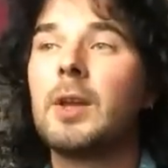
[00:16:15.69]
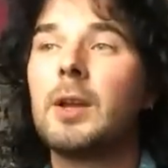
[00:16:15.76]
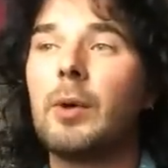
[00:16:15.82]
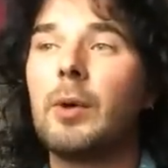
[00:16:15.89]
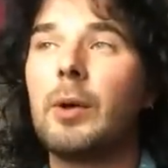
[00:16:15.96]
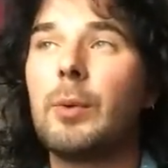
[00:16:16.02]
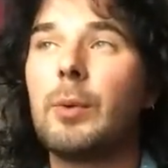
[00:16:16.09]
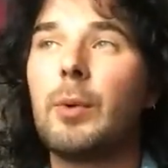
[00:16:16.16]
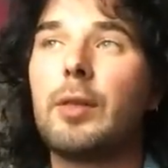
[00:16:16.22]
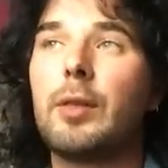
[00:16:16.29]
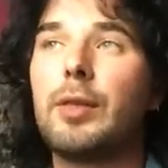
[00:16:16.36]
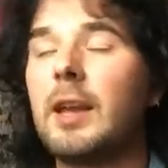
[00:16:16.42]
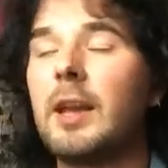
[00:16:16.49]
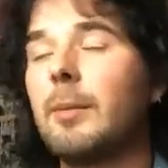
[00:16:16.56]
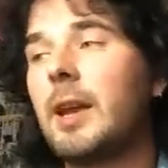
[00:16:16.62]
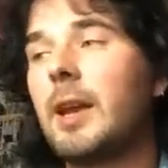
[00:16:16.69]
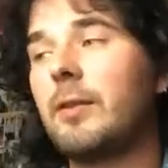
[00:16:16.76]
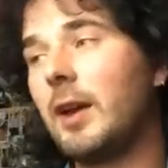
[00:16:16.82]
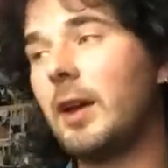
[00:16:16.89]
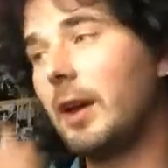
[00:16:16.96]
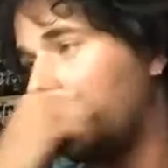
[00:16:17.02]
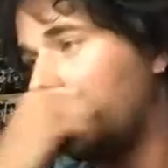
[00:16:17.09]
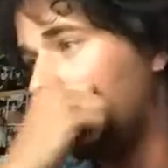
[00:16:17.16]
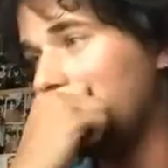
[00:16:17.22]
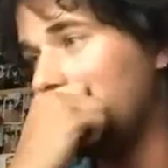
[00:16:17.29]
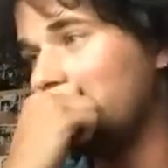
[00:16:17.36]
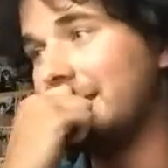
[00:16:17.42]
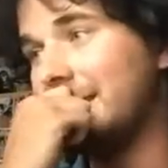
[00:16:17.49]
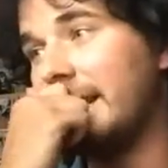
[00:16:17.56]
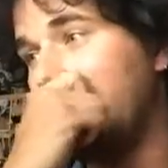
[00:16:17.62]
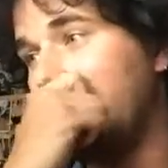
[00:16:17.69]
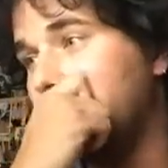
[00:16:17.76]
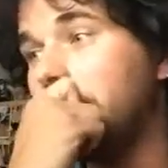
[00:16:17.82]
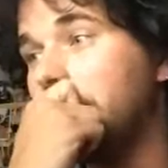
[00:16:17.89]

Well, and one thing I made very clear is that